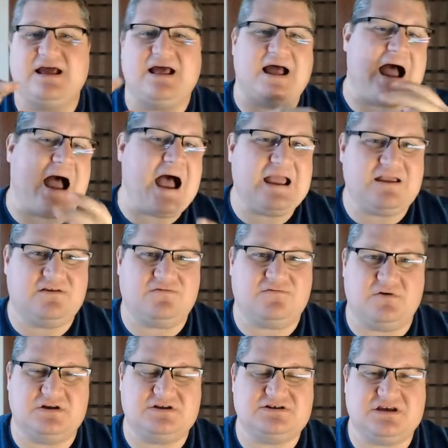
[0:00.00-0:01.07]
I is
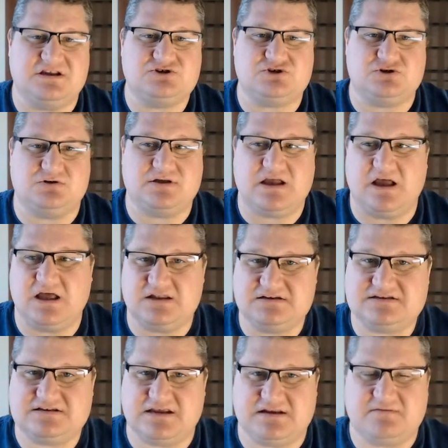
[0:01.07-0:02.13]
for intentional
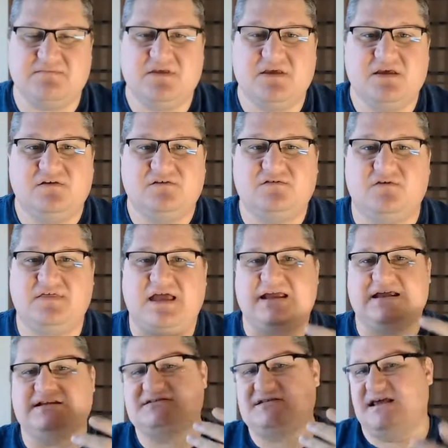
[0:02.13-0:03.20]
content. So that
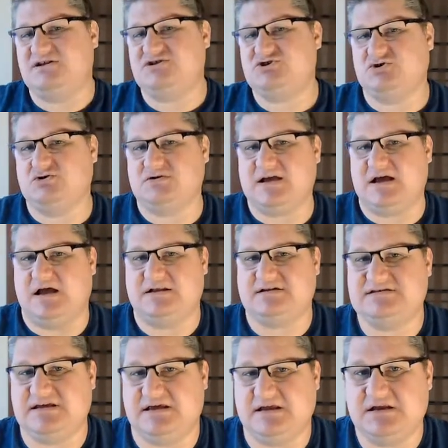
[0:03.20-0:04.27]
intentional
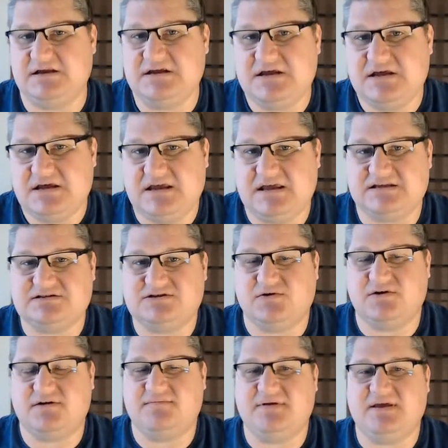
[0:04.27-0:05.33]
content is
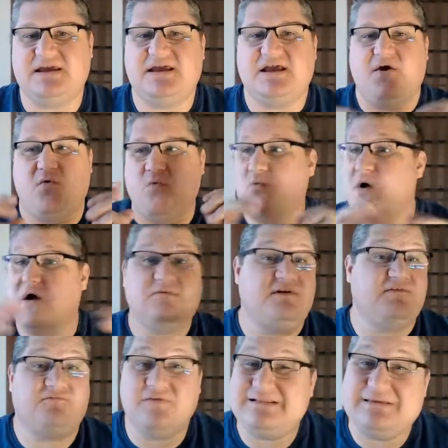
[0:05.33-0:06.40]
going to be what
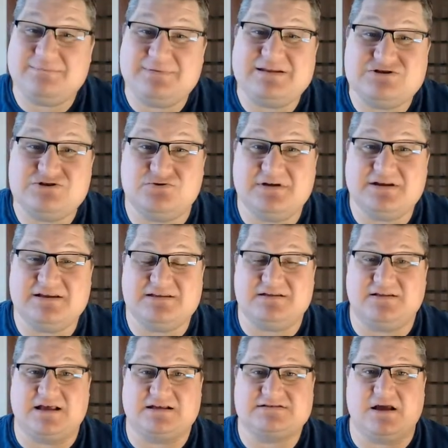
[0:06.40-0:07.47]
we've really been doing in the
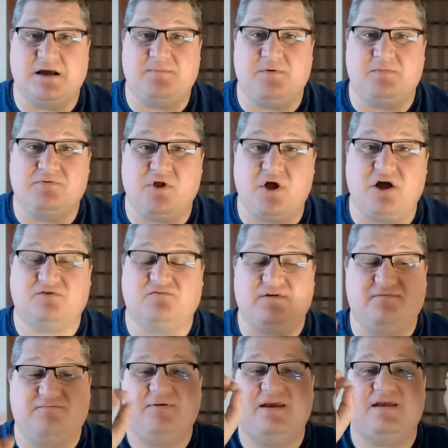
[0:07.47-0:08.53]
last couple blogs.
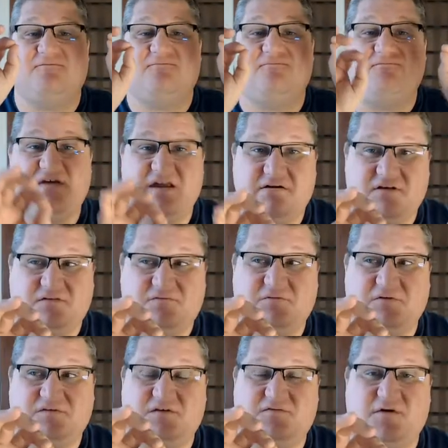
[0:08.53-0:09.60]
We've been very
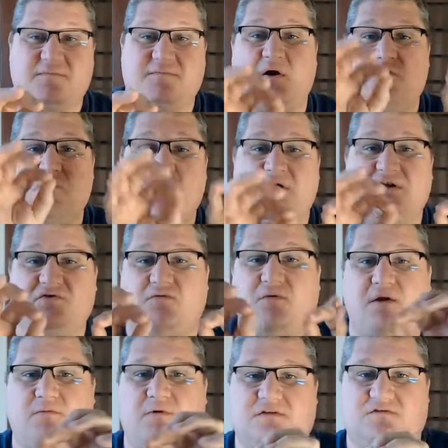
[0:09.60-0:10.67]
specific about what do
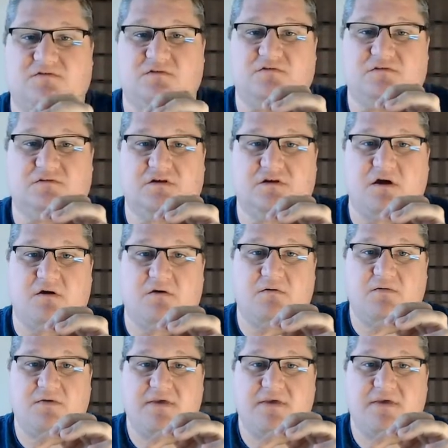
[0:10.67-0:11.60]
I want students to know?